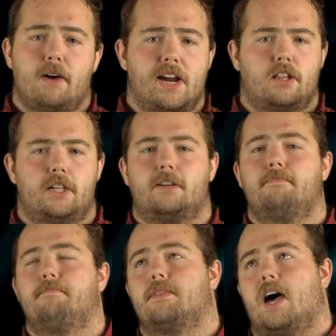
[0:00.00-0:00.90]
Finally,
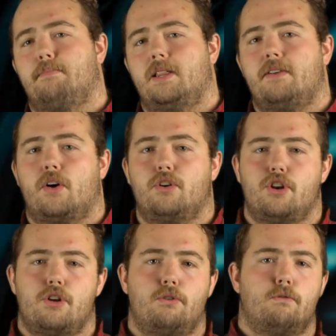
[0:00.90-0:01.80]
I believe a
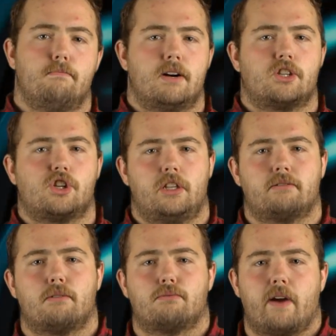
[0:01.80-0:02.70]
new, much
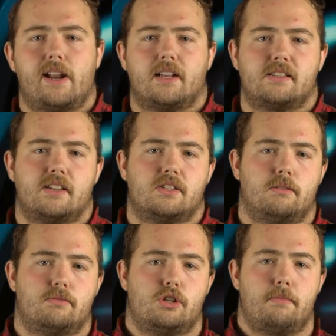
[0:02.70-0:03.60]
clearer rating
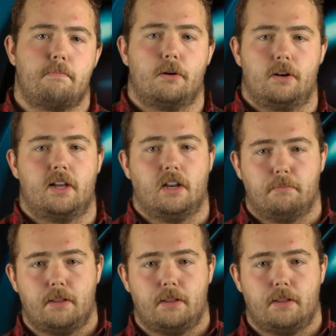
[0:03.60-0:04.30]
system should be put into